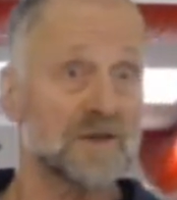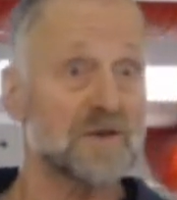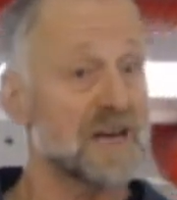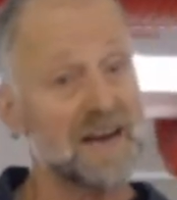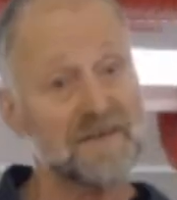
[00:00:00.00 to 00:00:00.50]

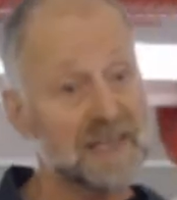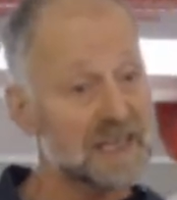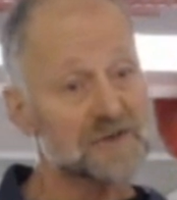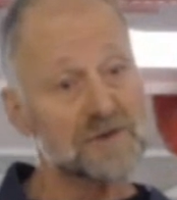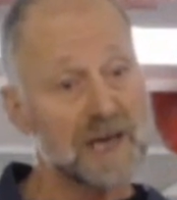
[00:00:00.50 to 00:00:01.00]
So
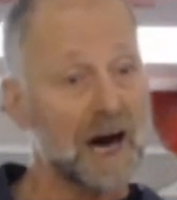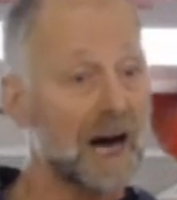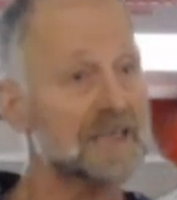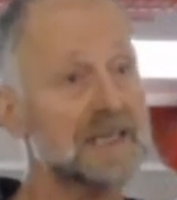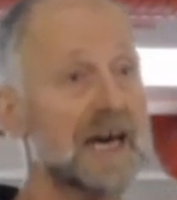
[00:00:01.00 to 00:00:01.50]
everything is really
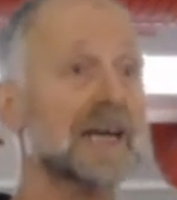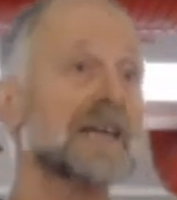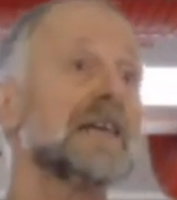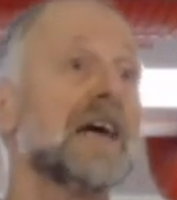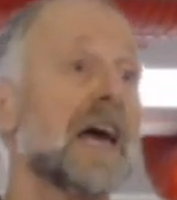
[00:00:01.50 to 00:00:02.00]
high tech
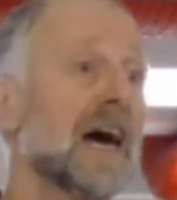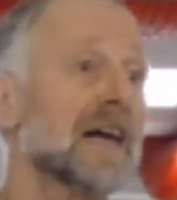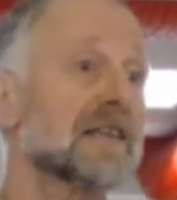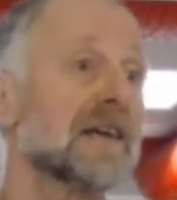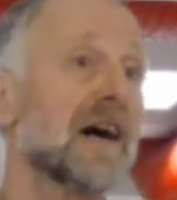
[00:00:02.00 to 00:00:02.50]

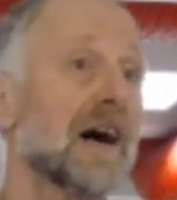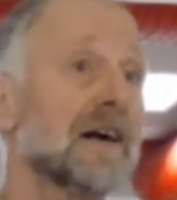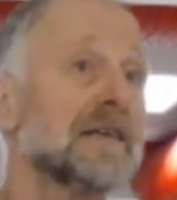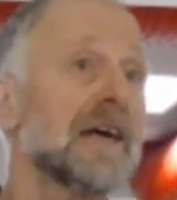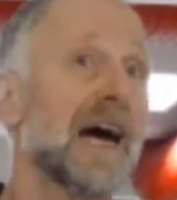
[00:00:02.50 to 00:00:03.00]
and
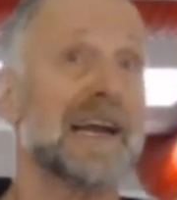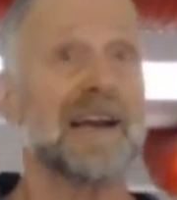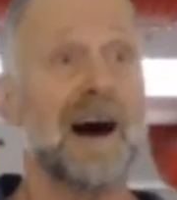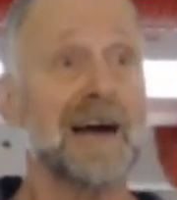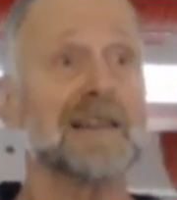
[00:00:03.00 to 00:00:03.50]
at
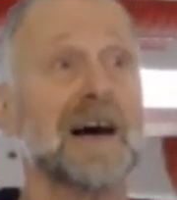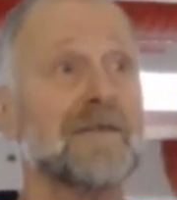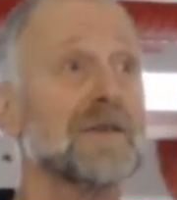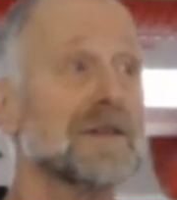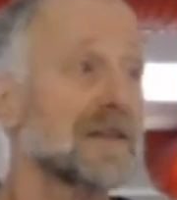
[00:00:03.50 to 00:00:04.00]
a high
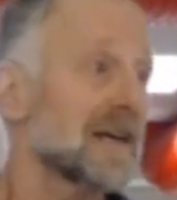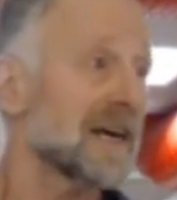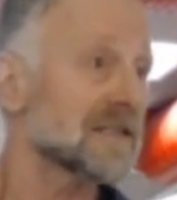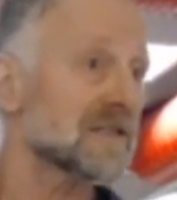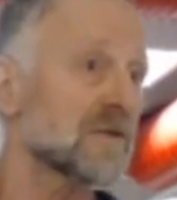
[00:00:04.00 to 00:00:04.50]
level.
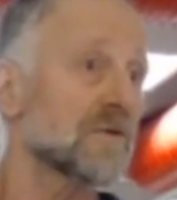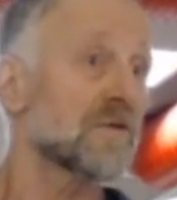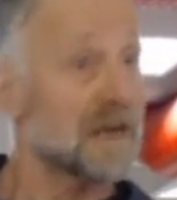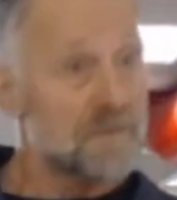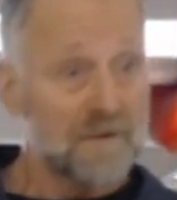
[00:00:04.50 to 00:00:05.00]
And so
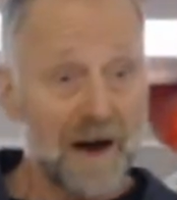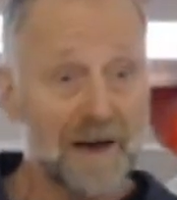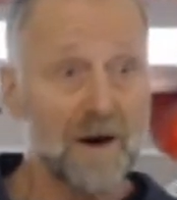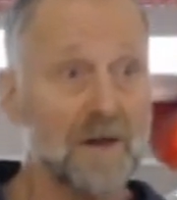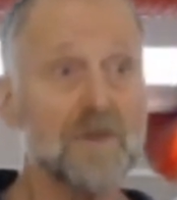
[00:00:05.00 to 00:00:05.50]
they
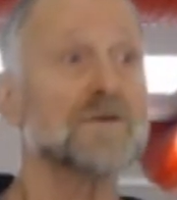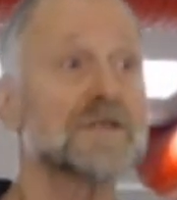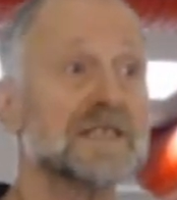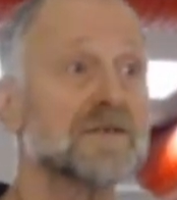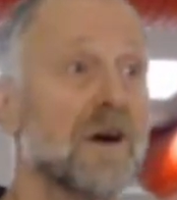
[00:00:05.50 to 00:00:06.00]
provide all
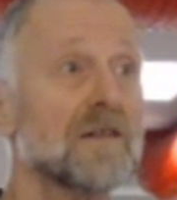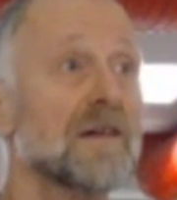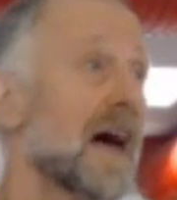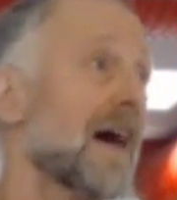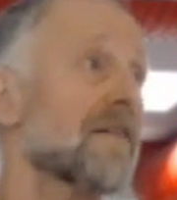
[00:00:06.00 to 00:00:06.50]
those things.
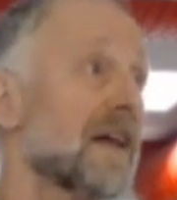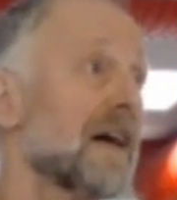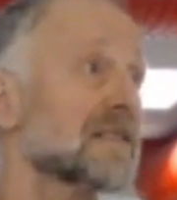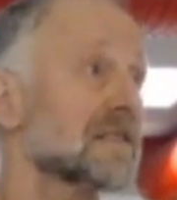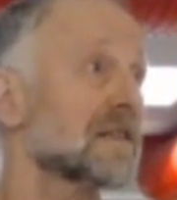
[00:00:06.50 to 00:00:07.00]
All athlete
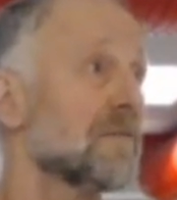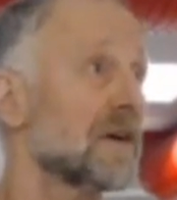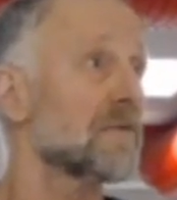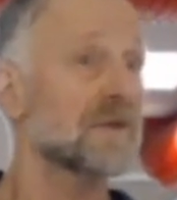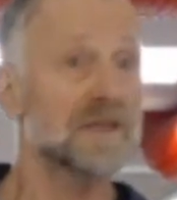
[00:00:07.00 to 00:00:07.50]
has to come
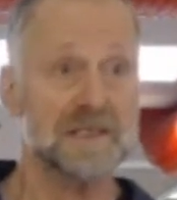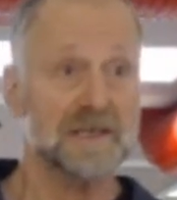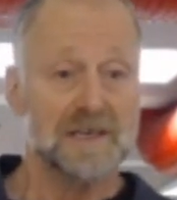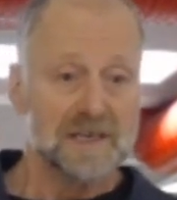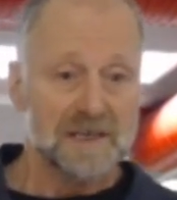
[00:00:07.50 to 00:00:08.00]
in with is
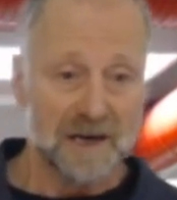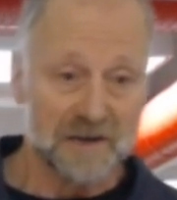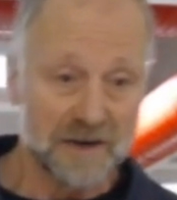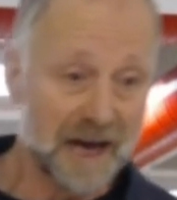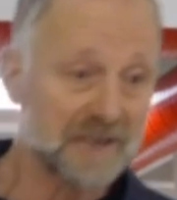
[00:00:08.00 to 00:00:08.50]
a
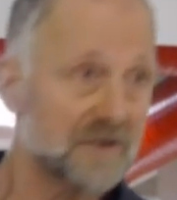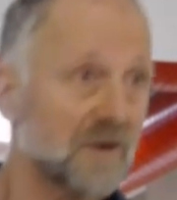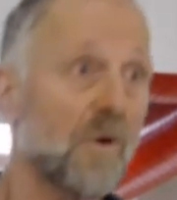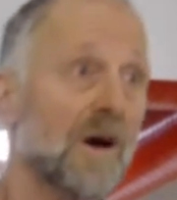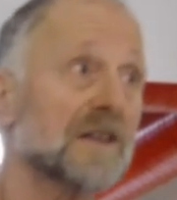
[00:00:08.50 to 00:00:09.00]
good attitude
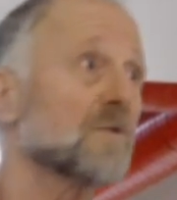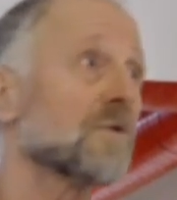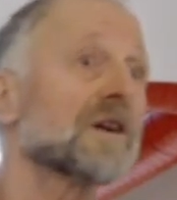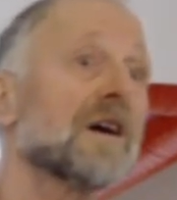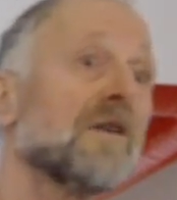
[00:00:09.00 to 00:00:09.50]
of wanting to
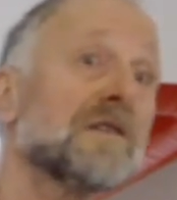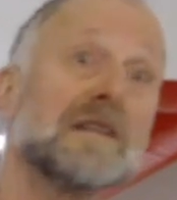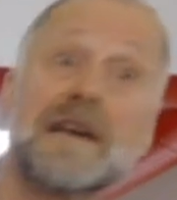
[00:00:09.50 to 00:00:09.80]
work out